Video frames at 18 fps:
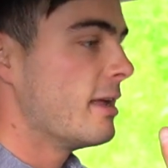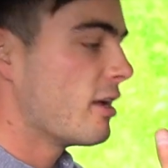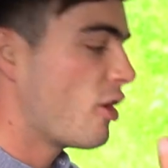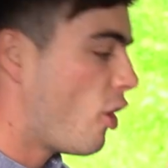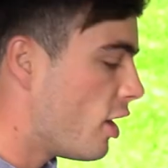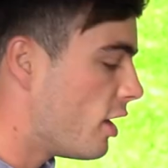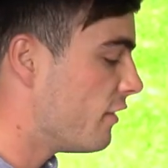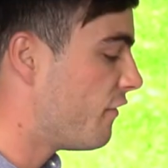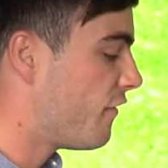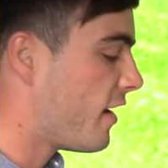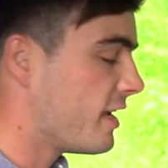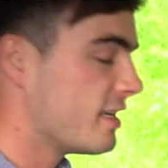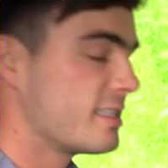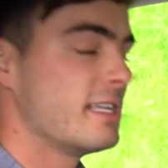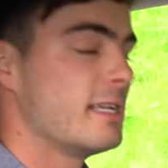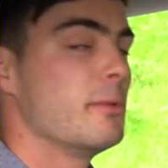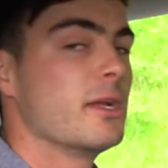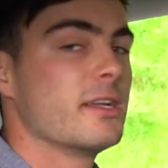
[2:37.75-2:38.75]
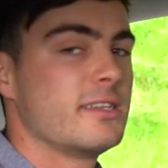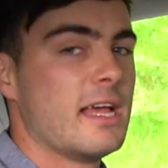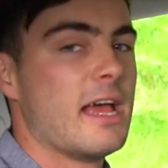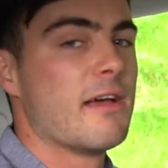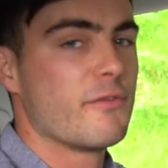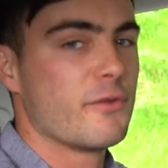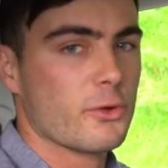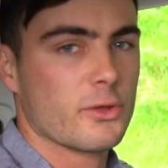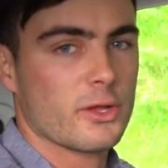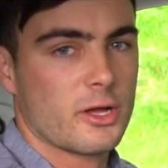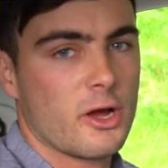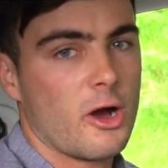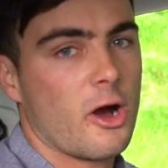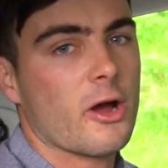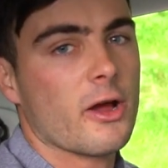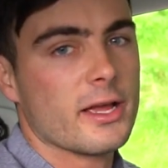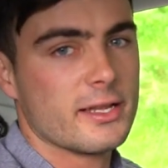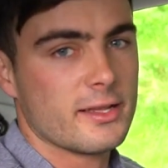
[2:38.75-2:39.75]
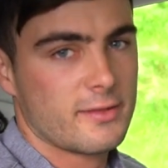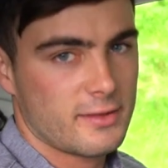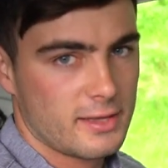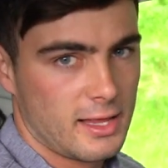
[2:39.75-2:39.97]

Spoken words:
kind of very similar to every other car in its